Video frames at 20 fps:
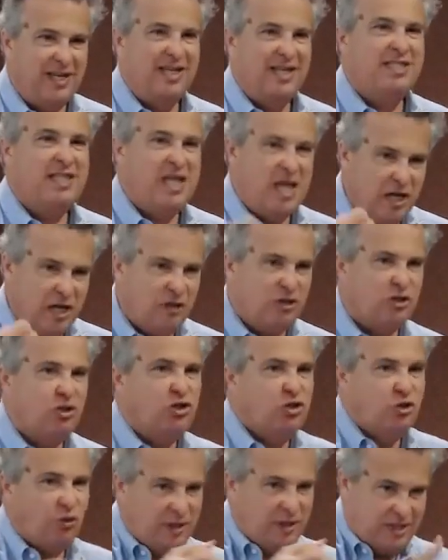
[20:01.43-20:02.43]
It's his
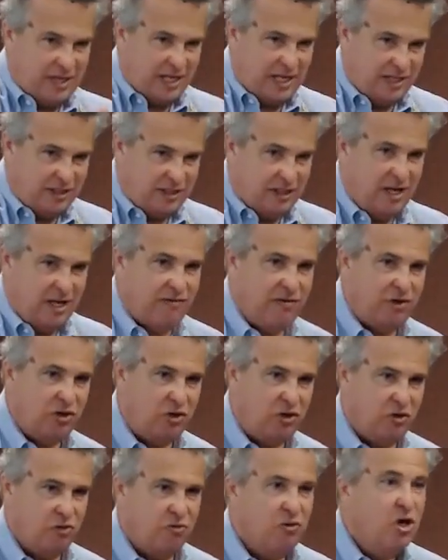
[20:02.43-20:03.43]
choice that he's giving
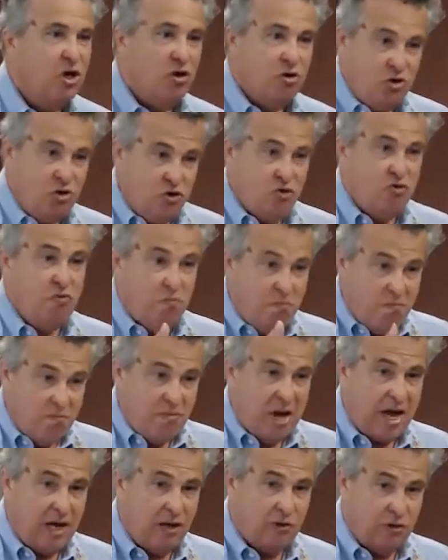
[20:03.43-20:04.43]
you. You
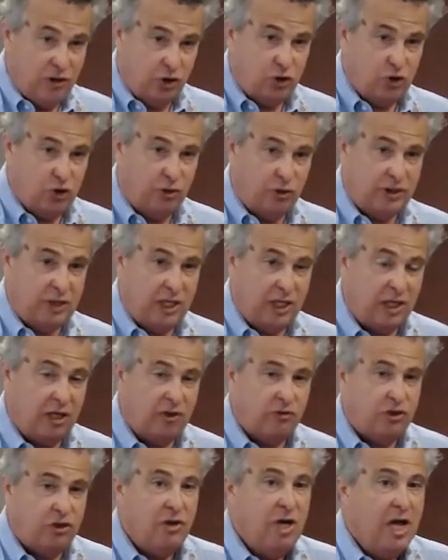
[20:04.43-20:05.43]
make the choice that he
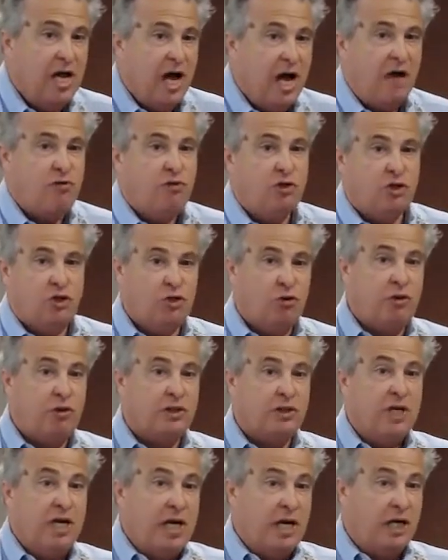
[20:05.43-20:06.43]
gives you. And the
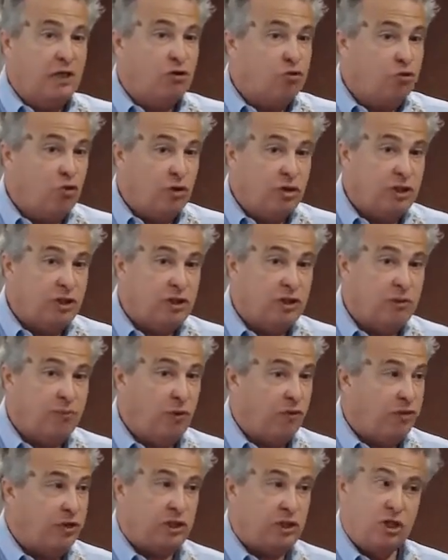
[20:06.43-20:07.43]
choice is really
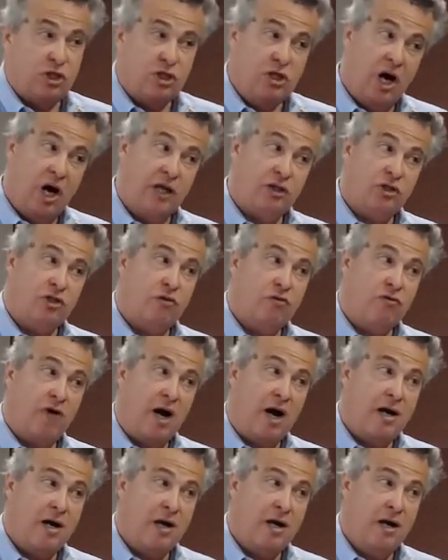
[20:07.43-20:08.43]
simple. This is not so
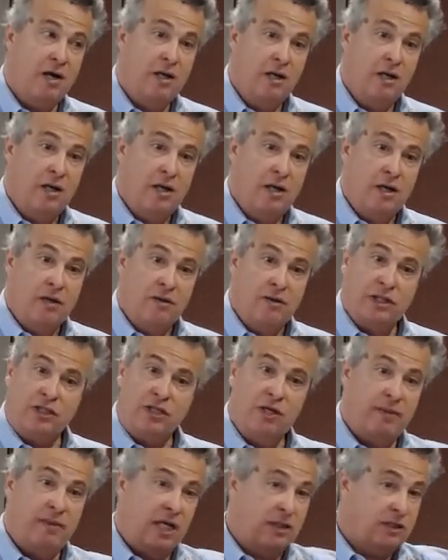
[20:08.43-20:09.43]
high that
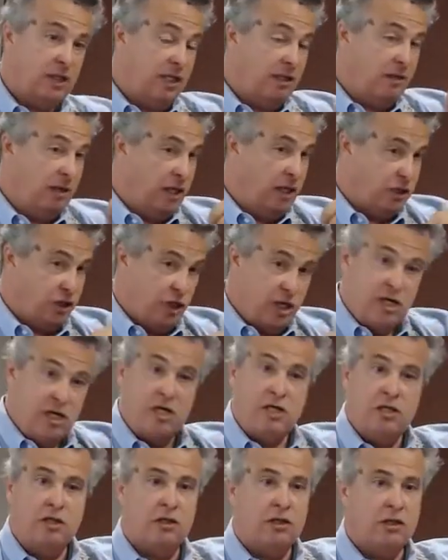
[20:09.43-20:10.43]
somebody say, ascend
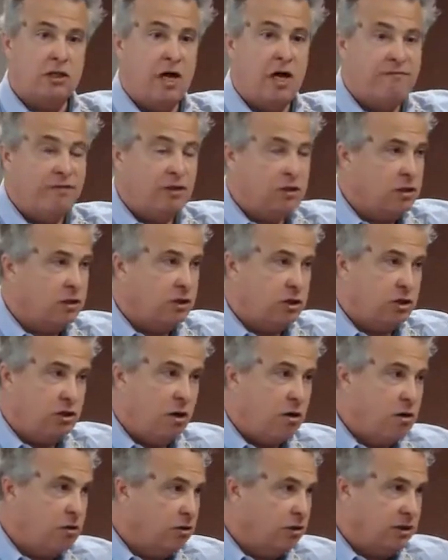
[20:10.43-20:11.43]
into the heavens and the
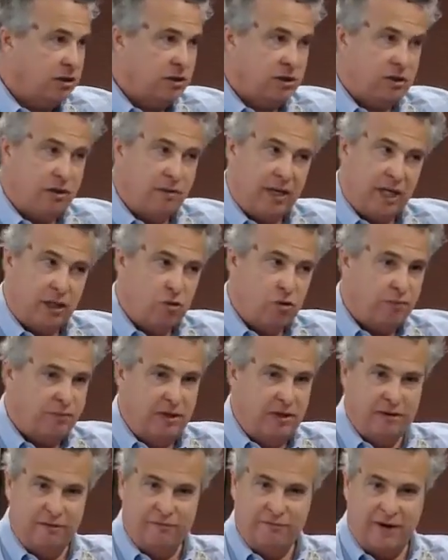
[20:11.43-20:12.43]
stars, and somebody go
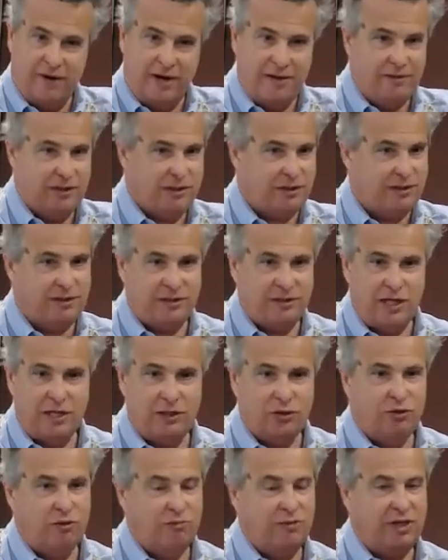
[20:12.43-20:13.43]
up there and find this, this
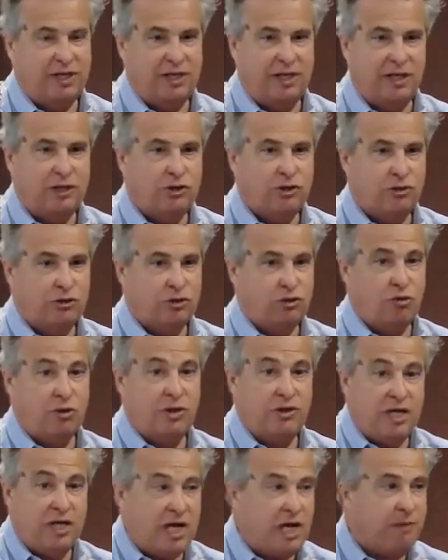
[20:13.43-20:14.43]
answer and bring it down to us. Or
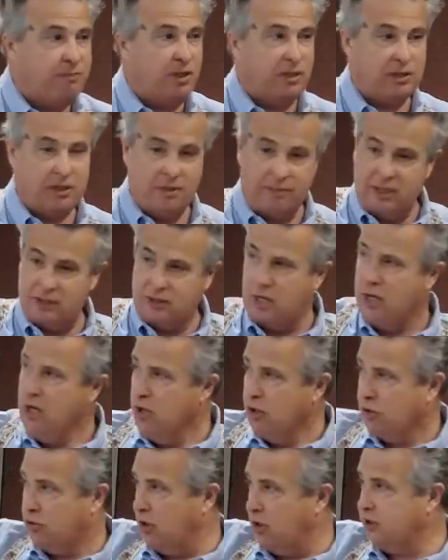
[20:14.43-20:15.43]
in the deep, that somebody say,
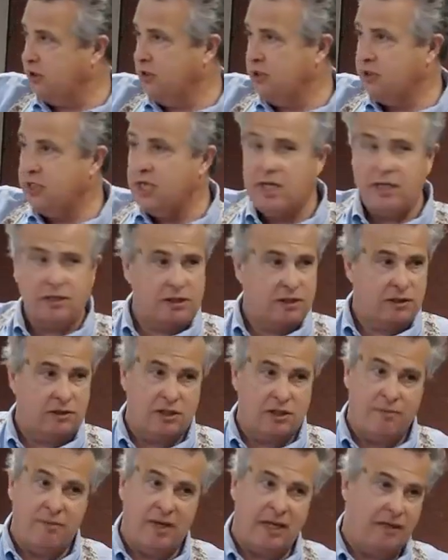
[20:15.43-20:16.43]
cross the seas, and
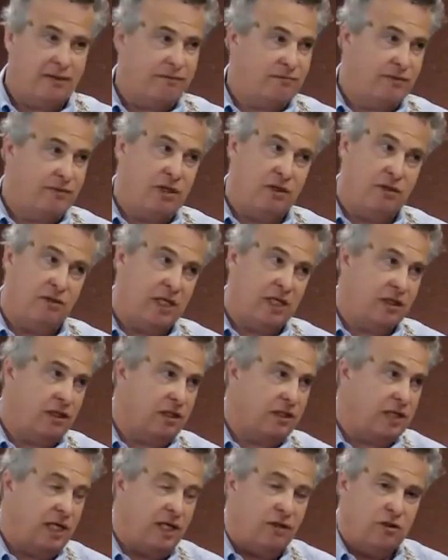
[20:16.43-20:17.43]
somebody, you know, get
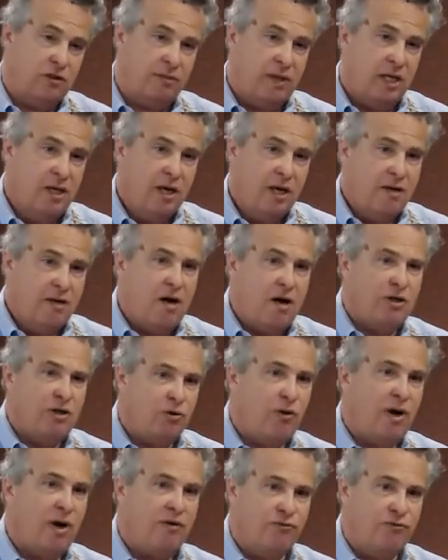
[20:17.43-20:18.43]
this answer. No,
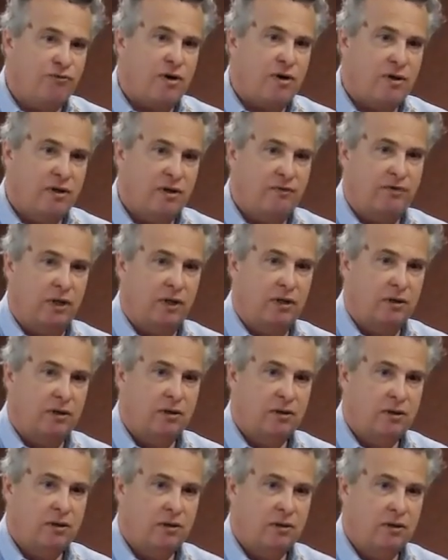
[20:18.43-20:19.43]
it's right in front of you.
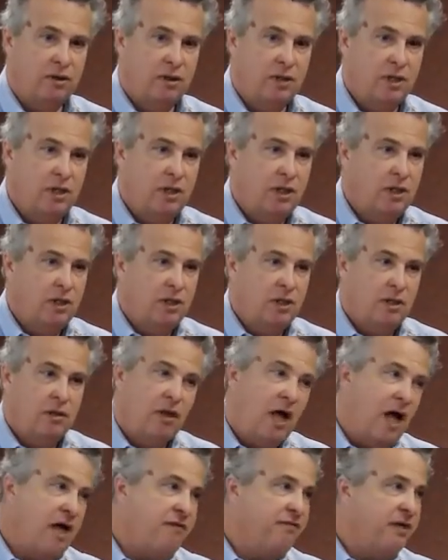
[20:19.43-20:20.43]

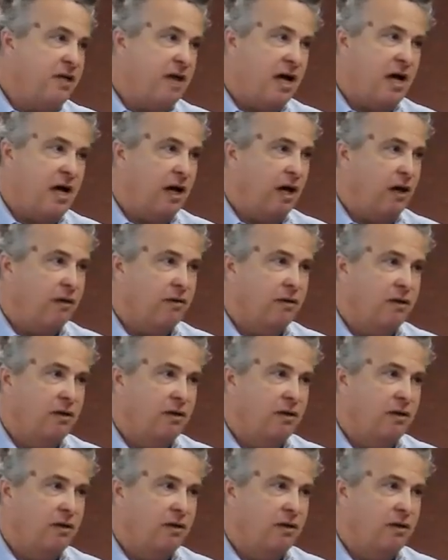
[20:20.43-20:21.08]
Life and death.